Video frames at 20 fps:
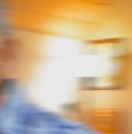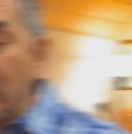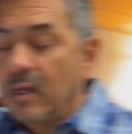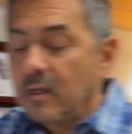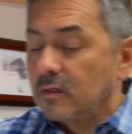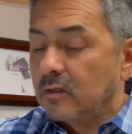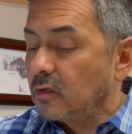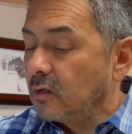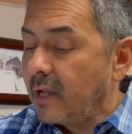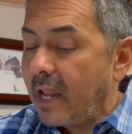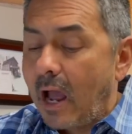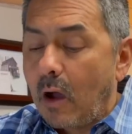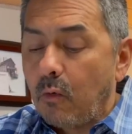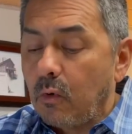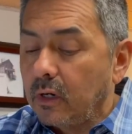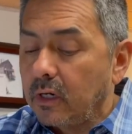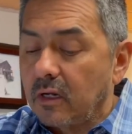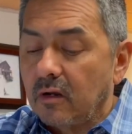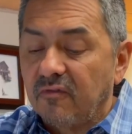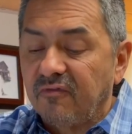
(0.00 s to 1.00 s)
So now we're
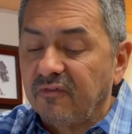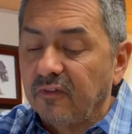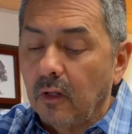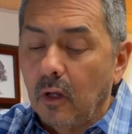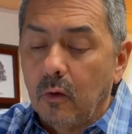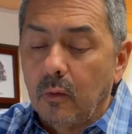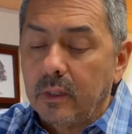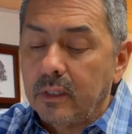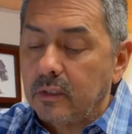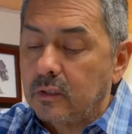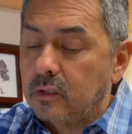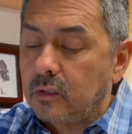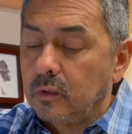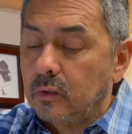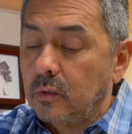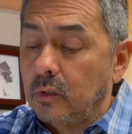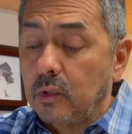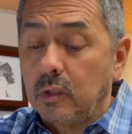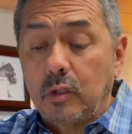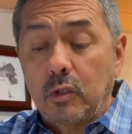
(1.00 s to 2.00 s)
going to flow into
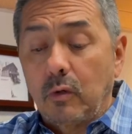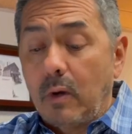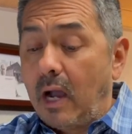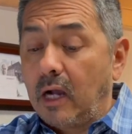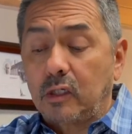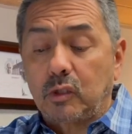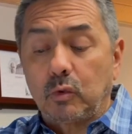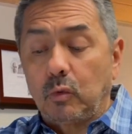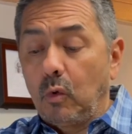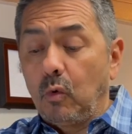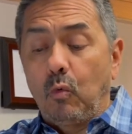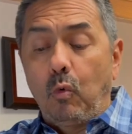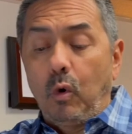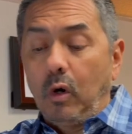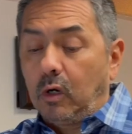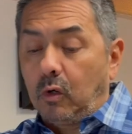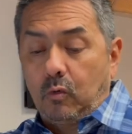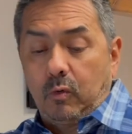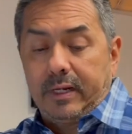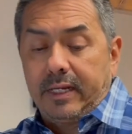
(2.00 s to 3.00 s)
your actual
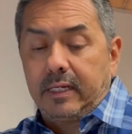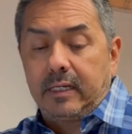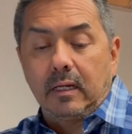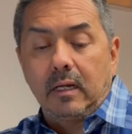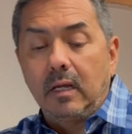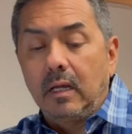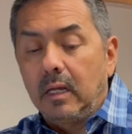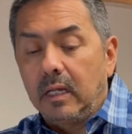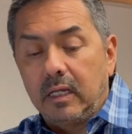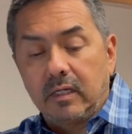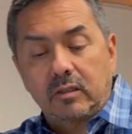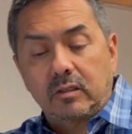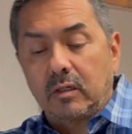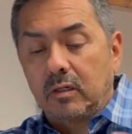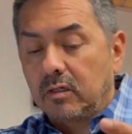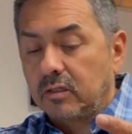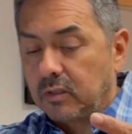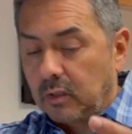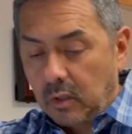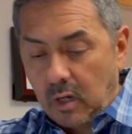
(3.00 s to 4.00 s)
work week. It's going
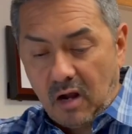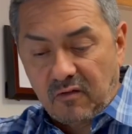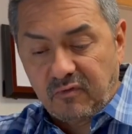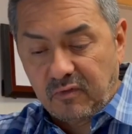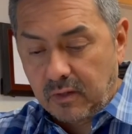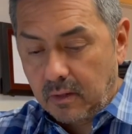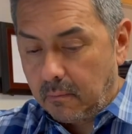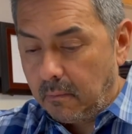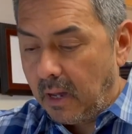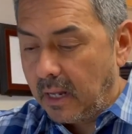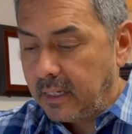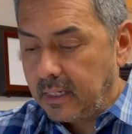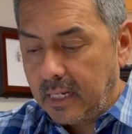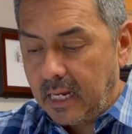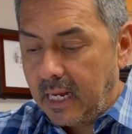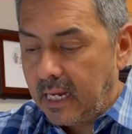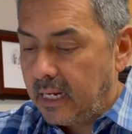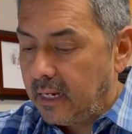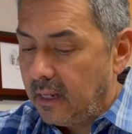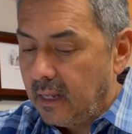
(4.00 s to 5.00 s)
to start off with a
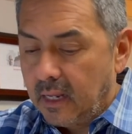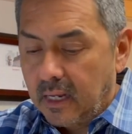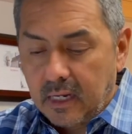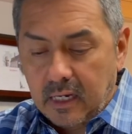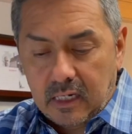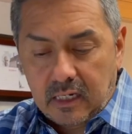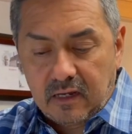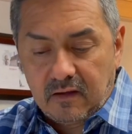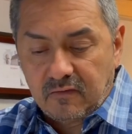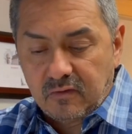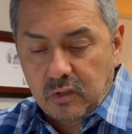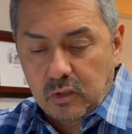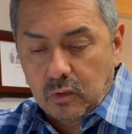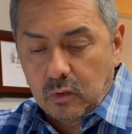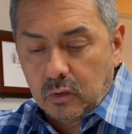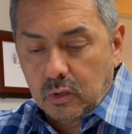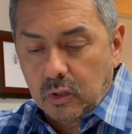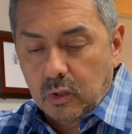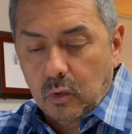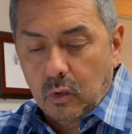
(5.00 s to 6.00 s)
Monday. It gives you
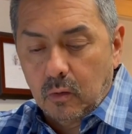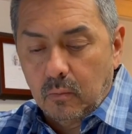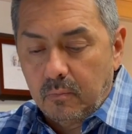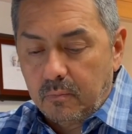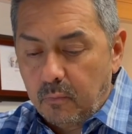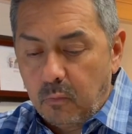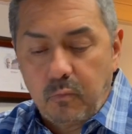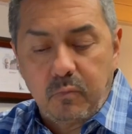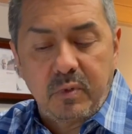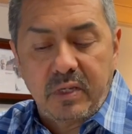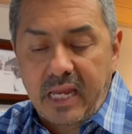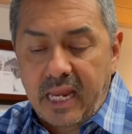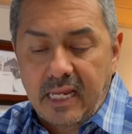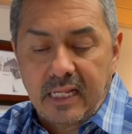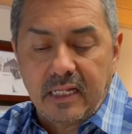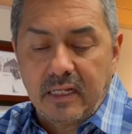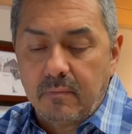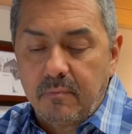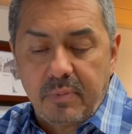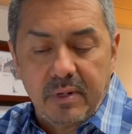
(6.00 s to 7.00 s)
your
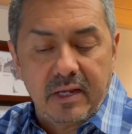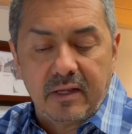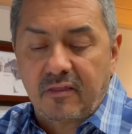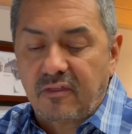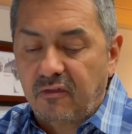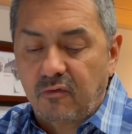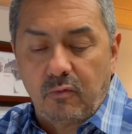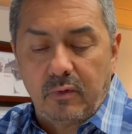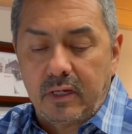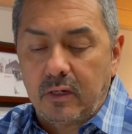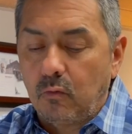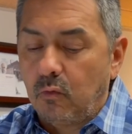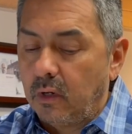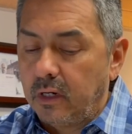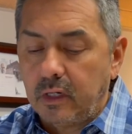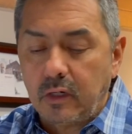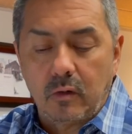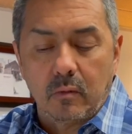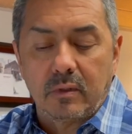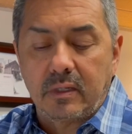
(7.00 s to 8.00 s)
daily big 3. What are
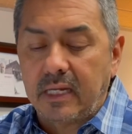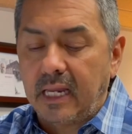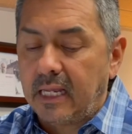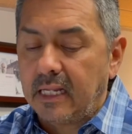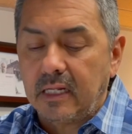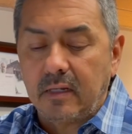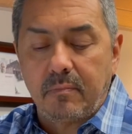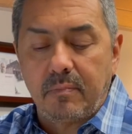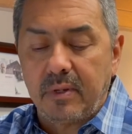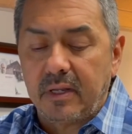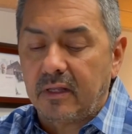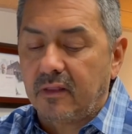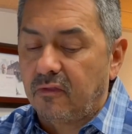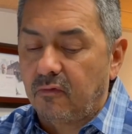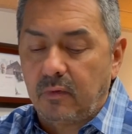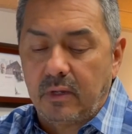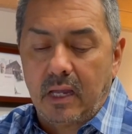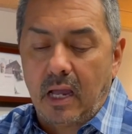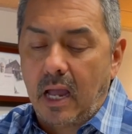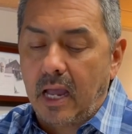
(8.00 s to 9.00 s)
your daily big
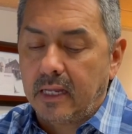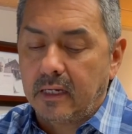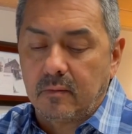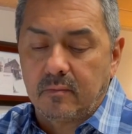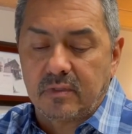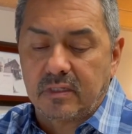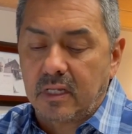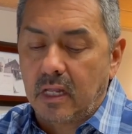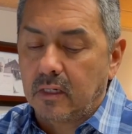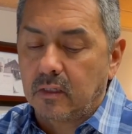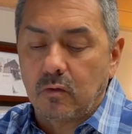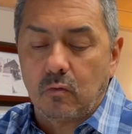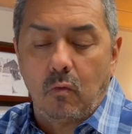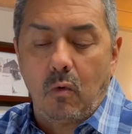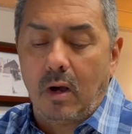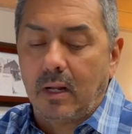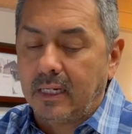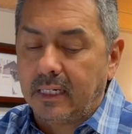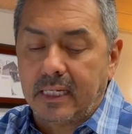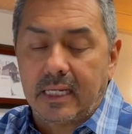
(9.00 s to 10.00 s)
3 items that you
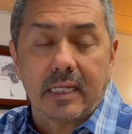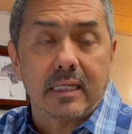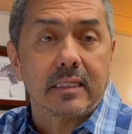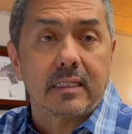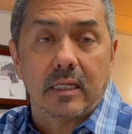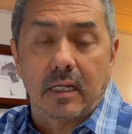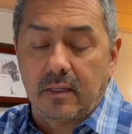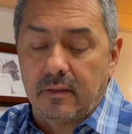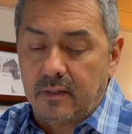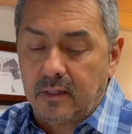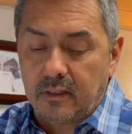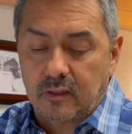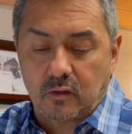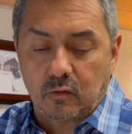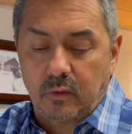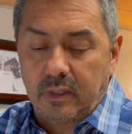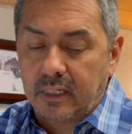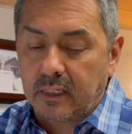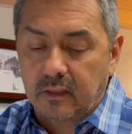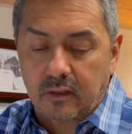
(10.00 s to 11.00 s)
want to get done this
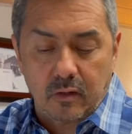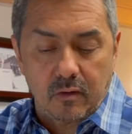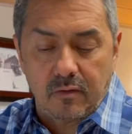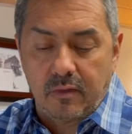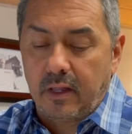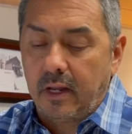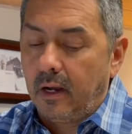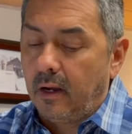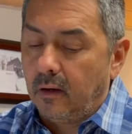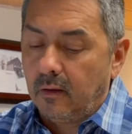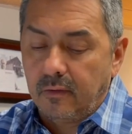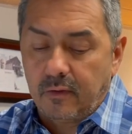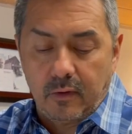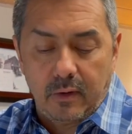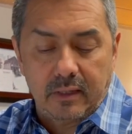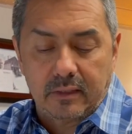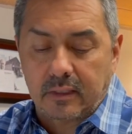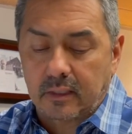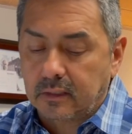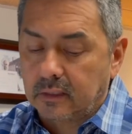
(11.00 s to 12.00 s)
week? They're
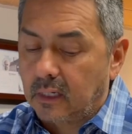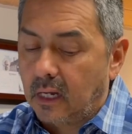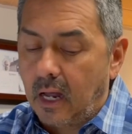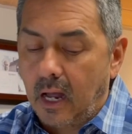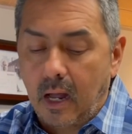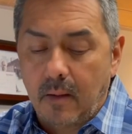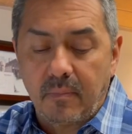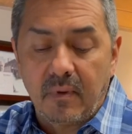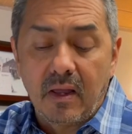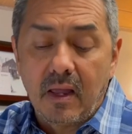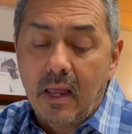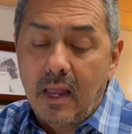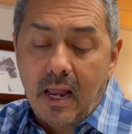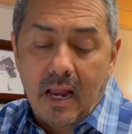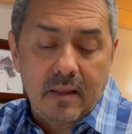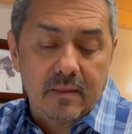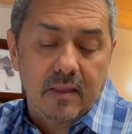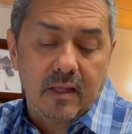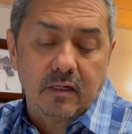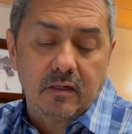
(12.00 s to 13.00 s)
at the top.
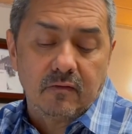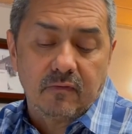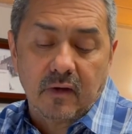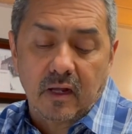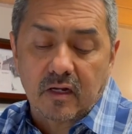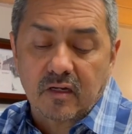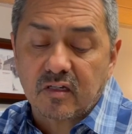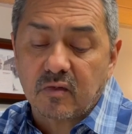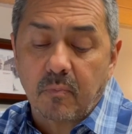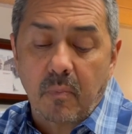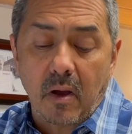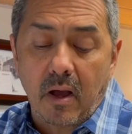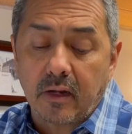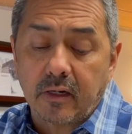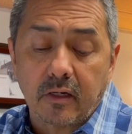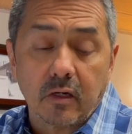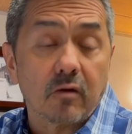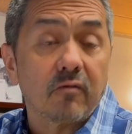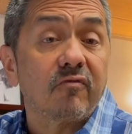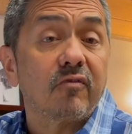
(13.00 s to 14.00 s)
And then you've got a spot
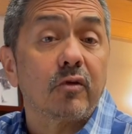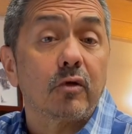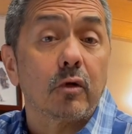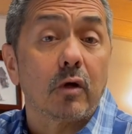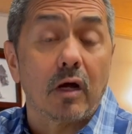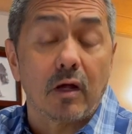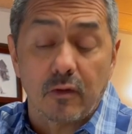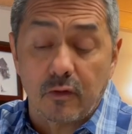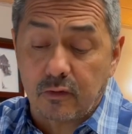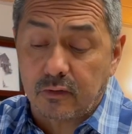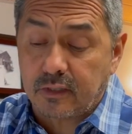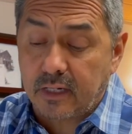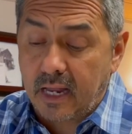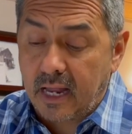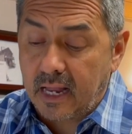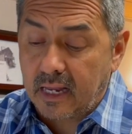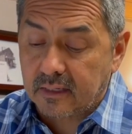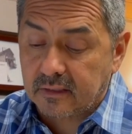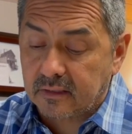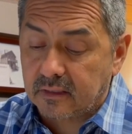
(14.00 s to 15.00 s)
here for your other
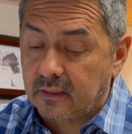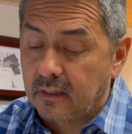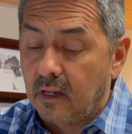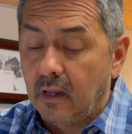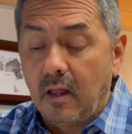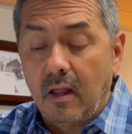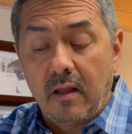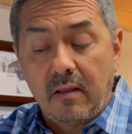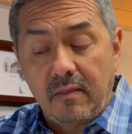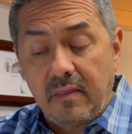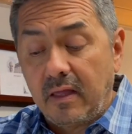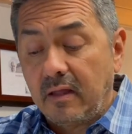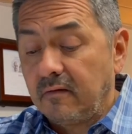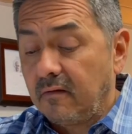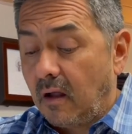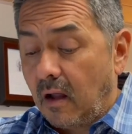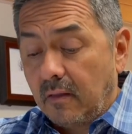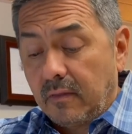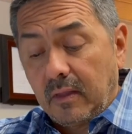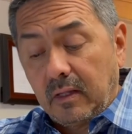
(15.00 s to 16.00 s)
tasks. Then
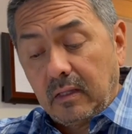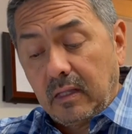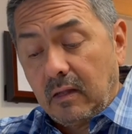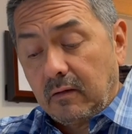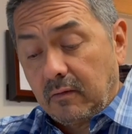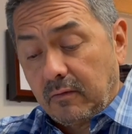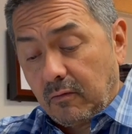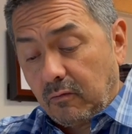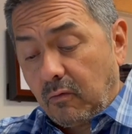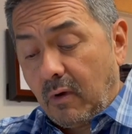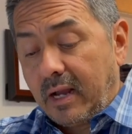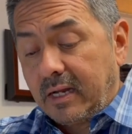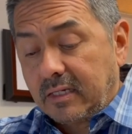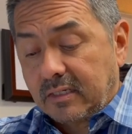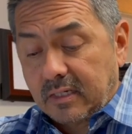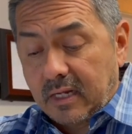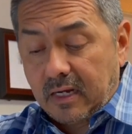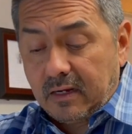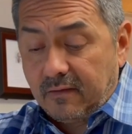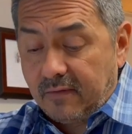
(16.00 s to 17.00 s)
on the right
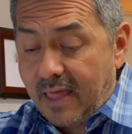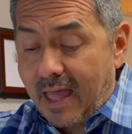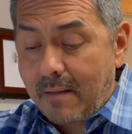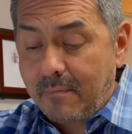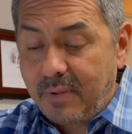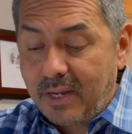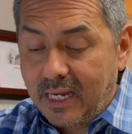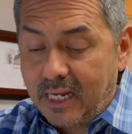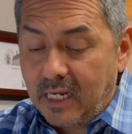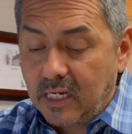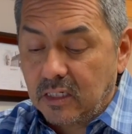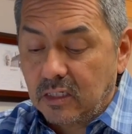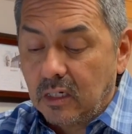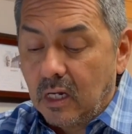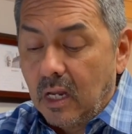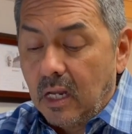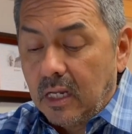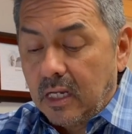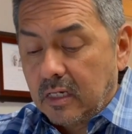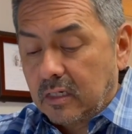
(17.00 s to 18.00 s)
side of that page
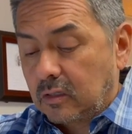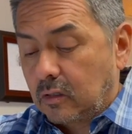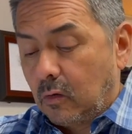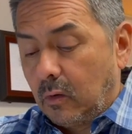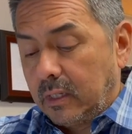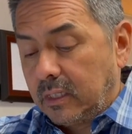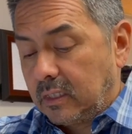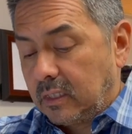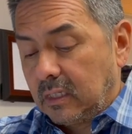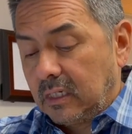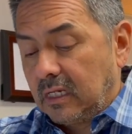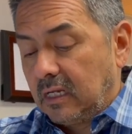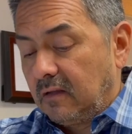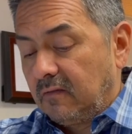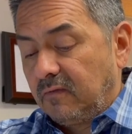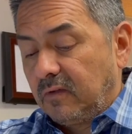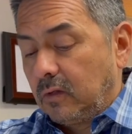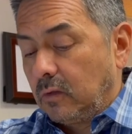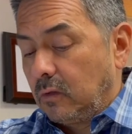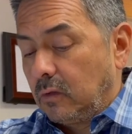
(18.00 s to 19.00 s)
is going to
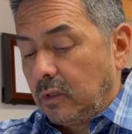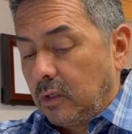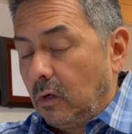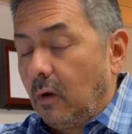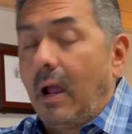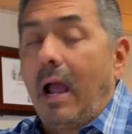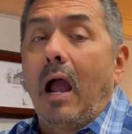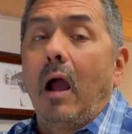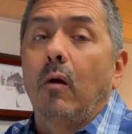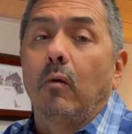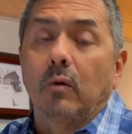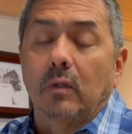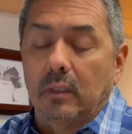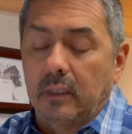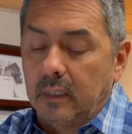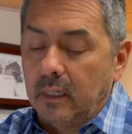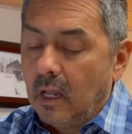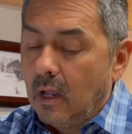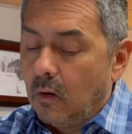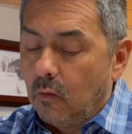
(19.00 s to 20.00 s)
give you your
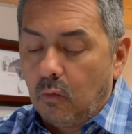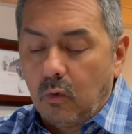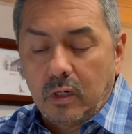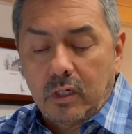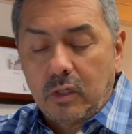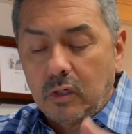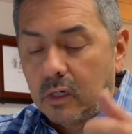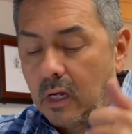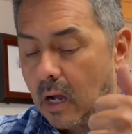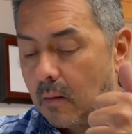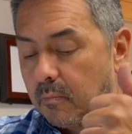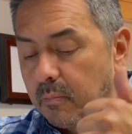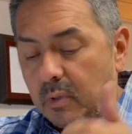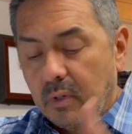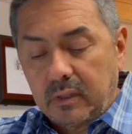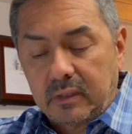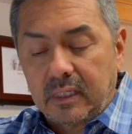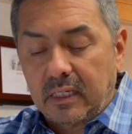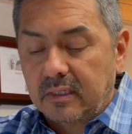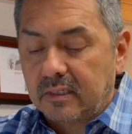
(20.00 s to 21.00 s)
hourly. What do you got
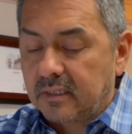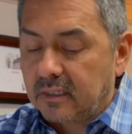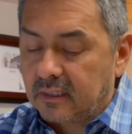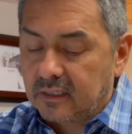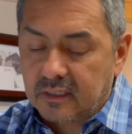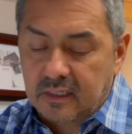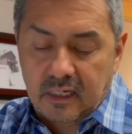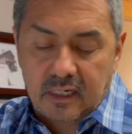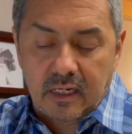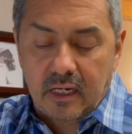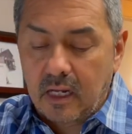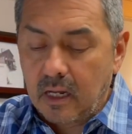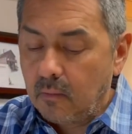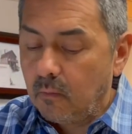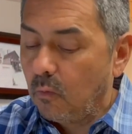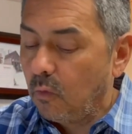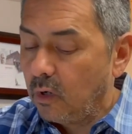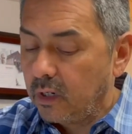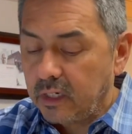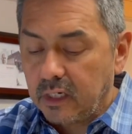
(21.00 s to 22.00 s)
booked at 6
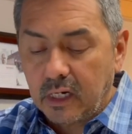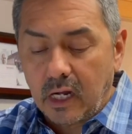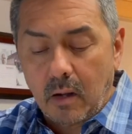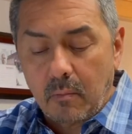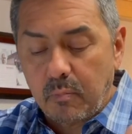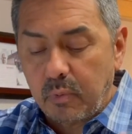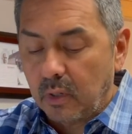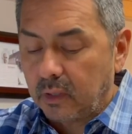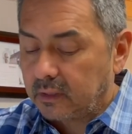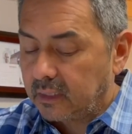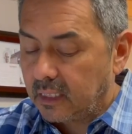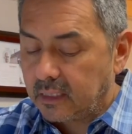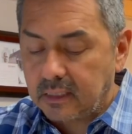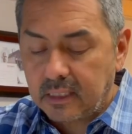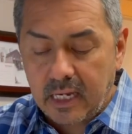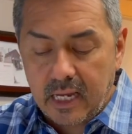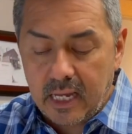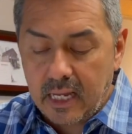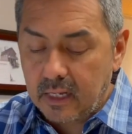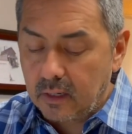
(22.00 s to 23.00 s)
a.m.? What do you got booked at
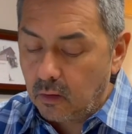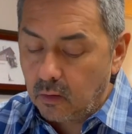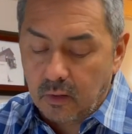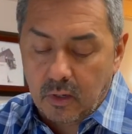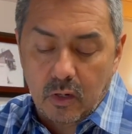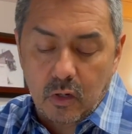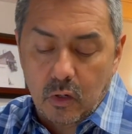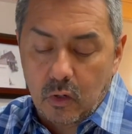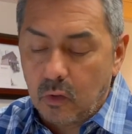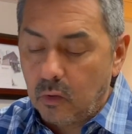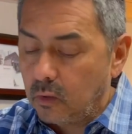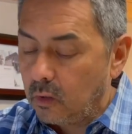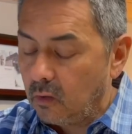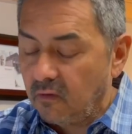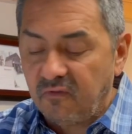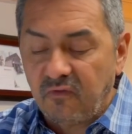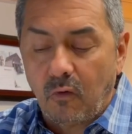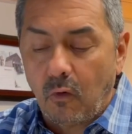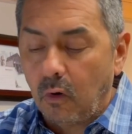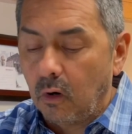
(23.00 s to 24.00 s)
10 or noon or
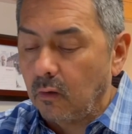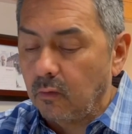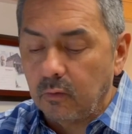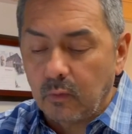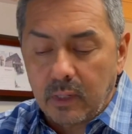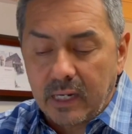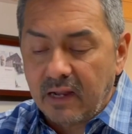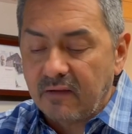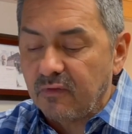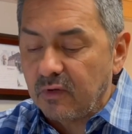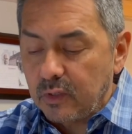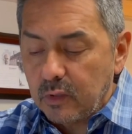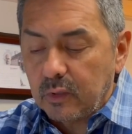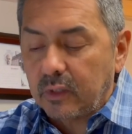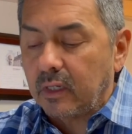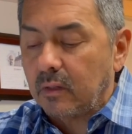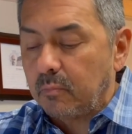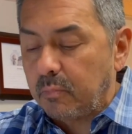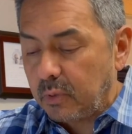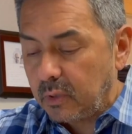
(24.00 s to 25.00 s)
4? Whatever you
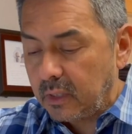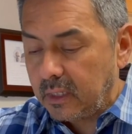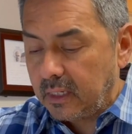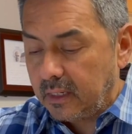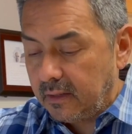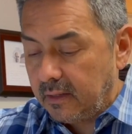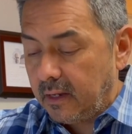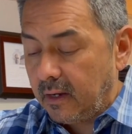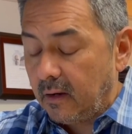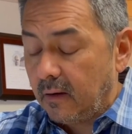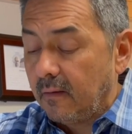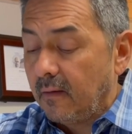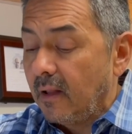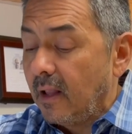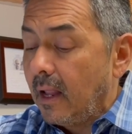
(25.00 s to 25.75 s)
can put in there.